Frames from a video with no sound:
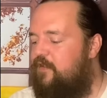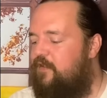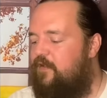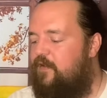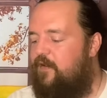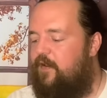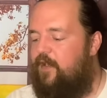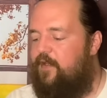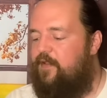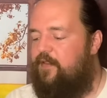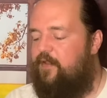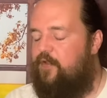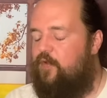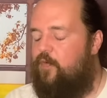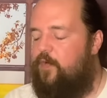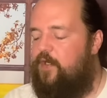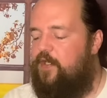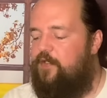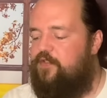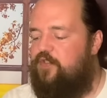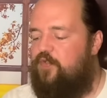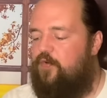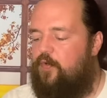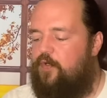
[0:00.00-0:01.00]
All right, the
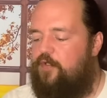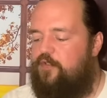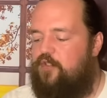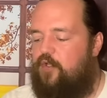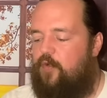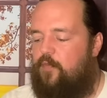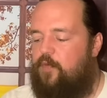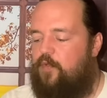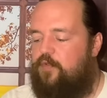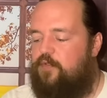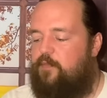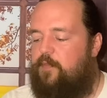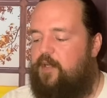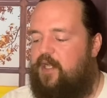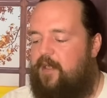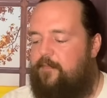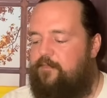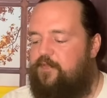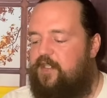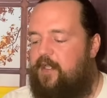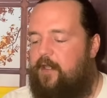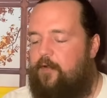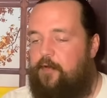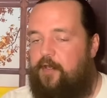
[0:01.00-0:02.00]
Queen of Swords almost
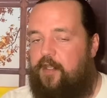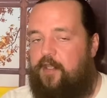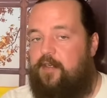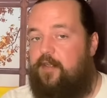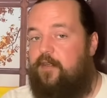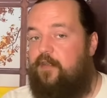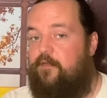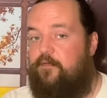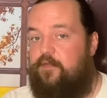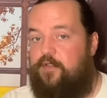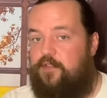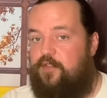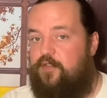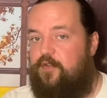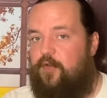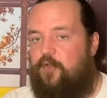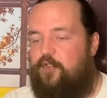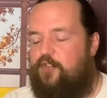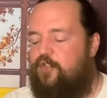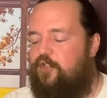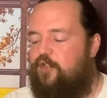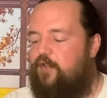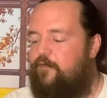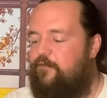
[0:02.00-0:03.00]
popped out, and I didn't even
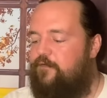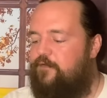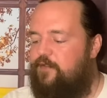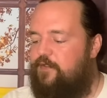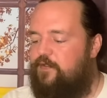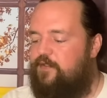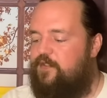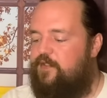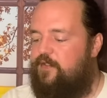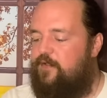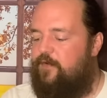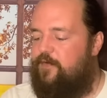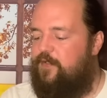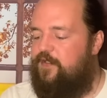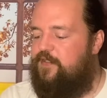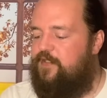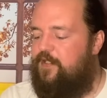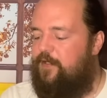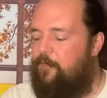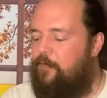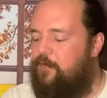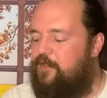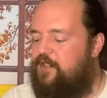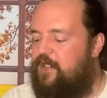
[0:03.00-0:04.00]
start shuffling. So let's
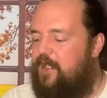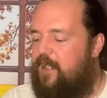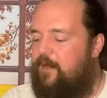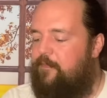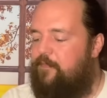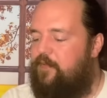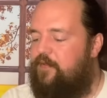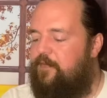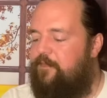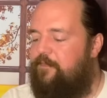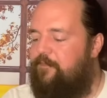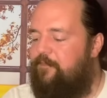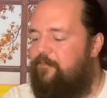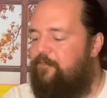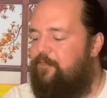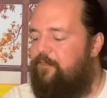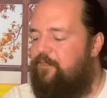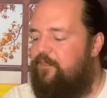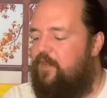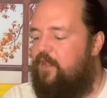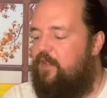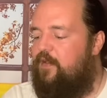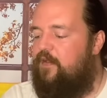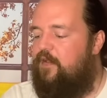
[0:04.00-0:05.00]
see what's happening.
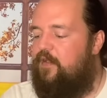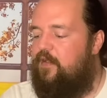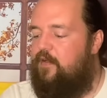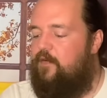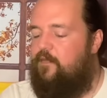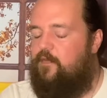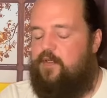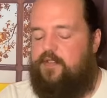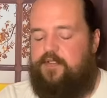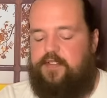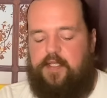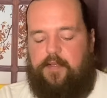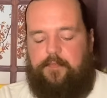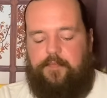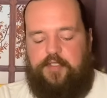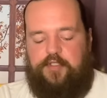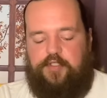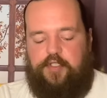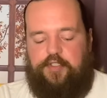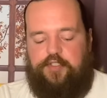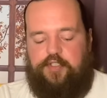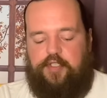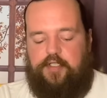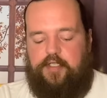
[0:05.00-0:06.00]
Who's that
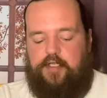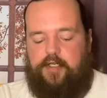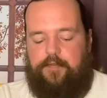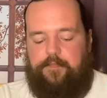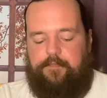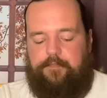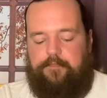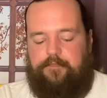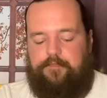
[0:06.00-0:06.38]
Magician here?